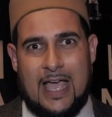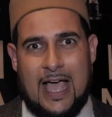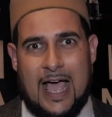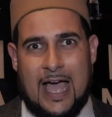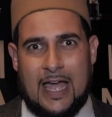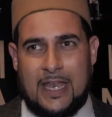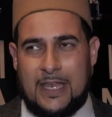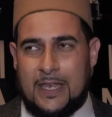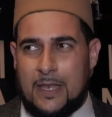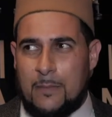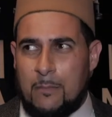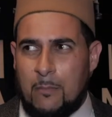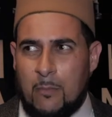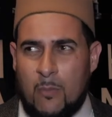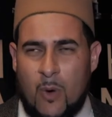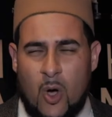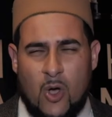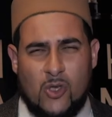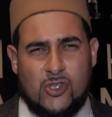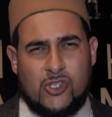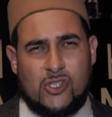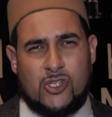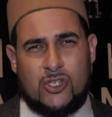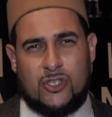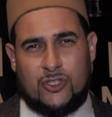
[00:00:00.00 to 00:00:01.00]
And
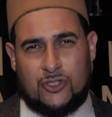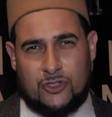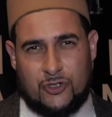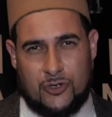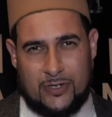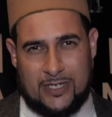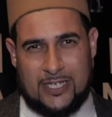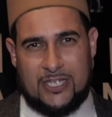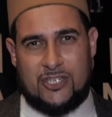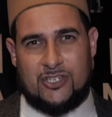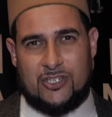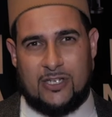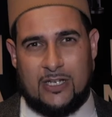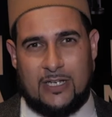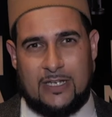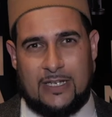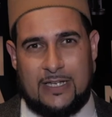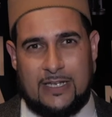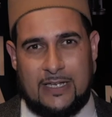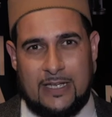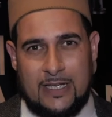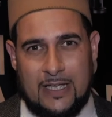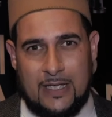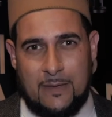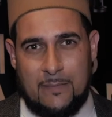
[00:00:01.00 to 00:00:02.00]
mosque
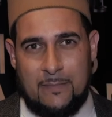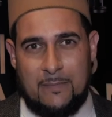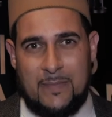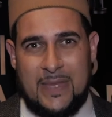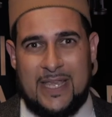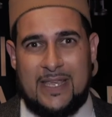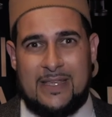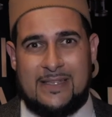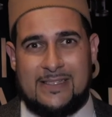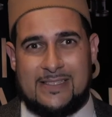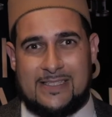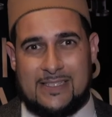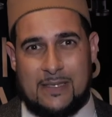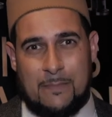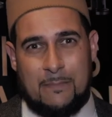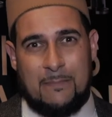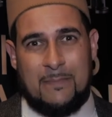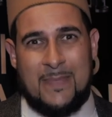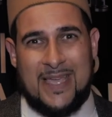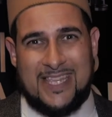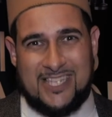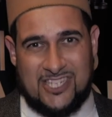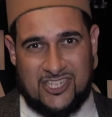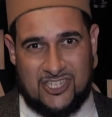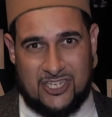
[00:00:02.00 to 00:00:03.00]
traditionally means
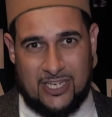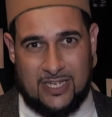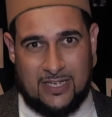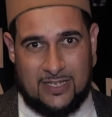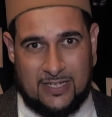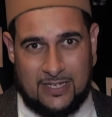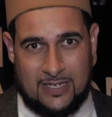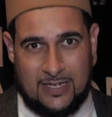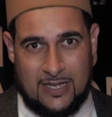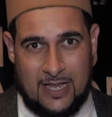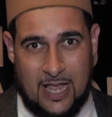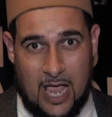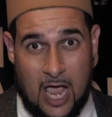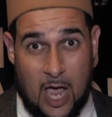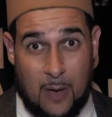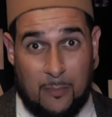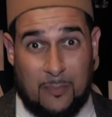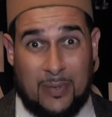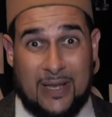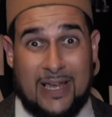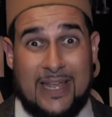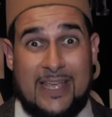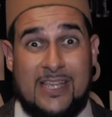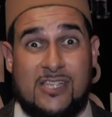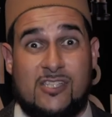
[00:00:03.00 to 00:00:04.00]
masjid, a
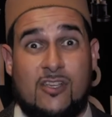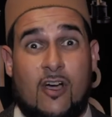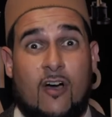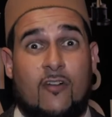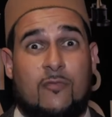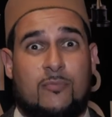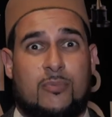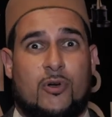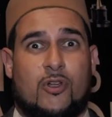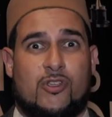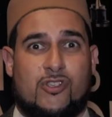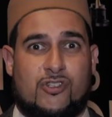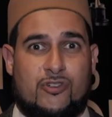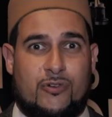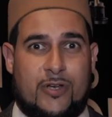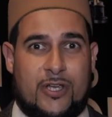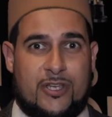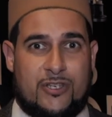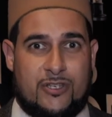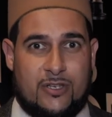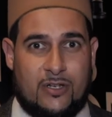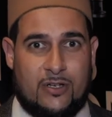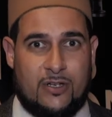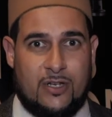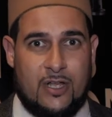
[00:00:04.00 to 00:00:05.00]
place of
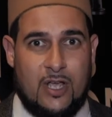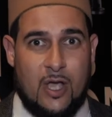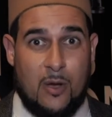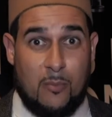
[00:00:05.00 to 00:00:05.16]
prostration.